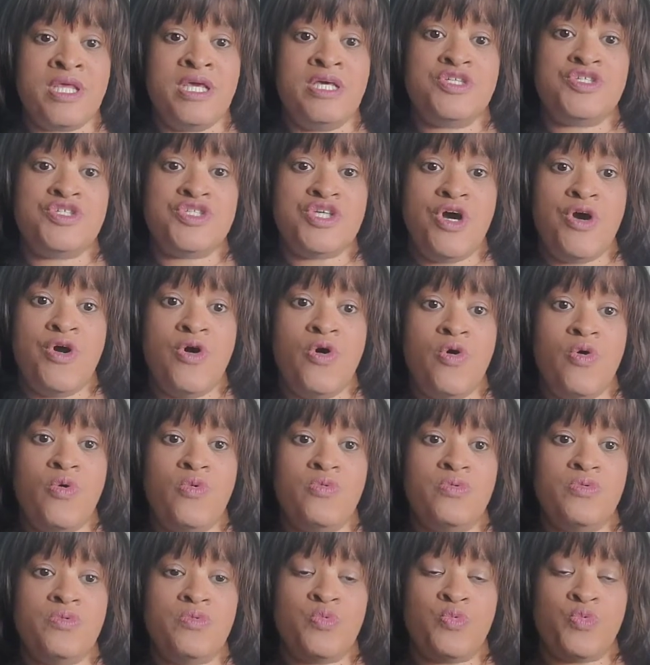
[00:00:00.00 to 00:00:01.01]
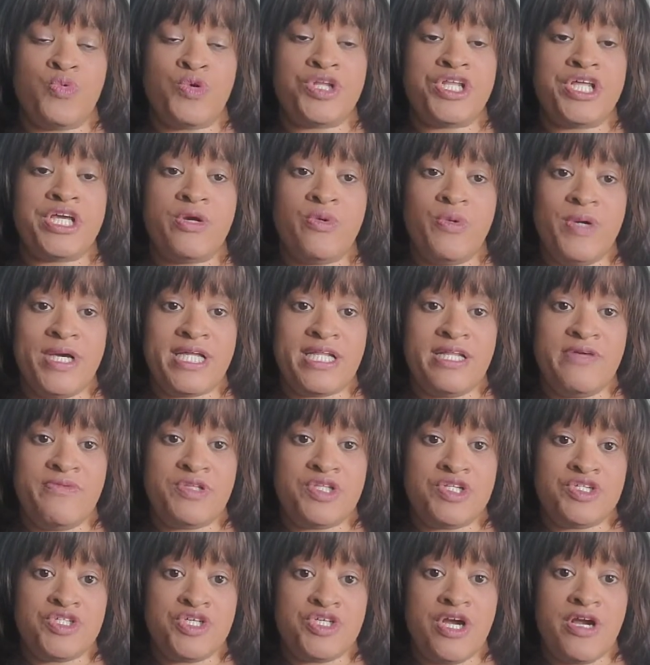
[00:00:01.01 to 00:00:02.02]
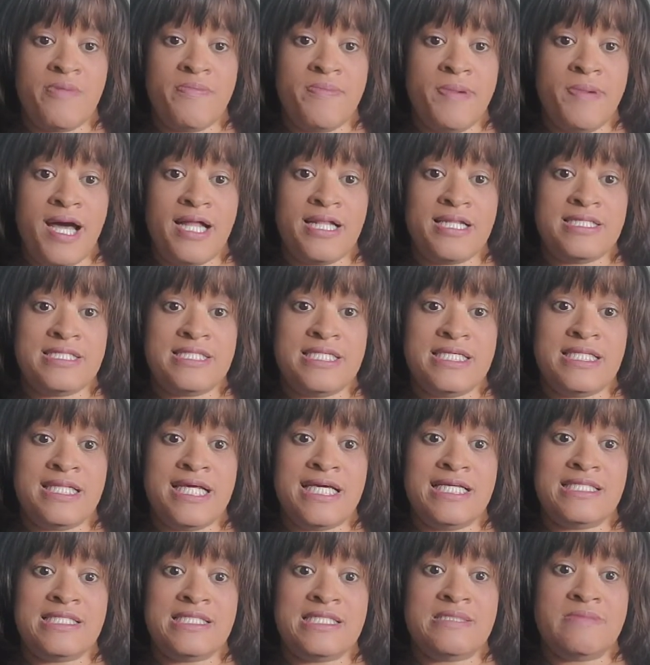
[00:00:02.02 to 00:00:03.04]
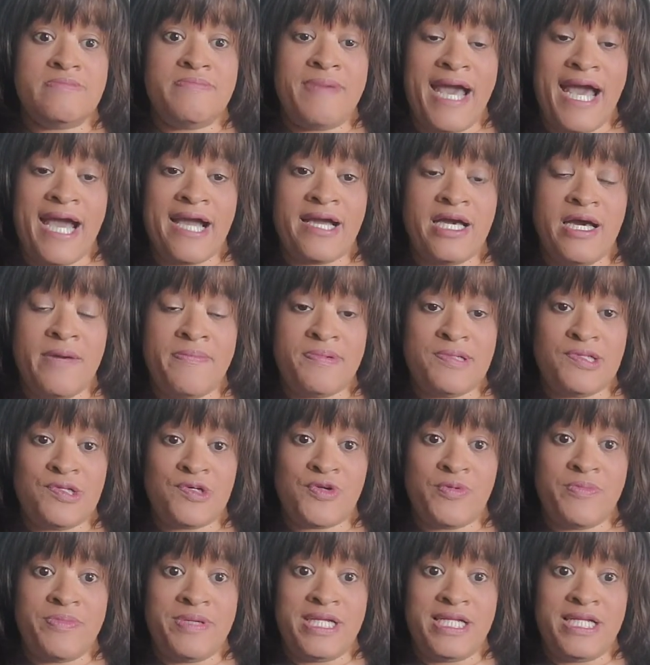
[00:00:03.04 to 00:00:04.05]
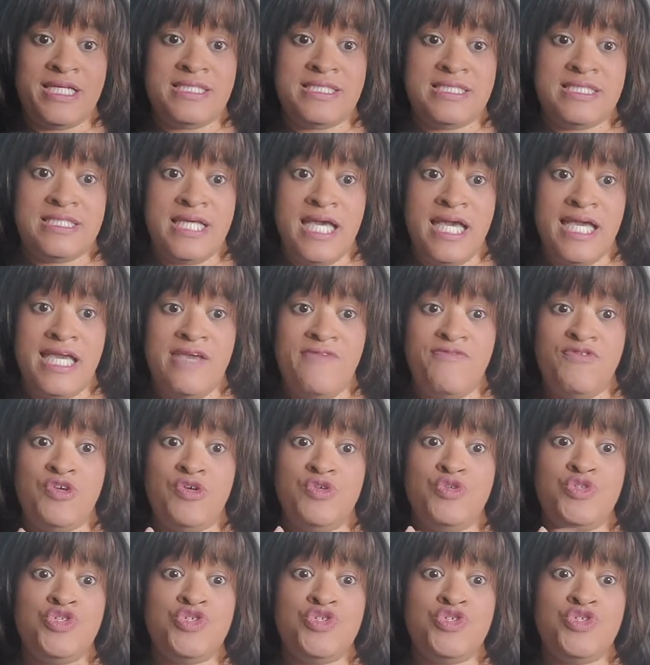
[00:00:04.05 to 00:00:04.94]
So, really quickly with the term policy, let's back up a little bit and say if you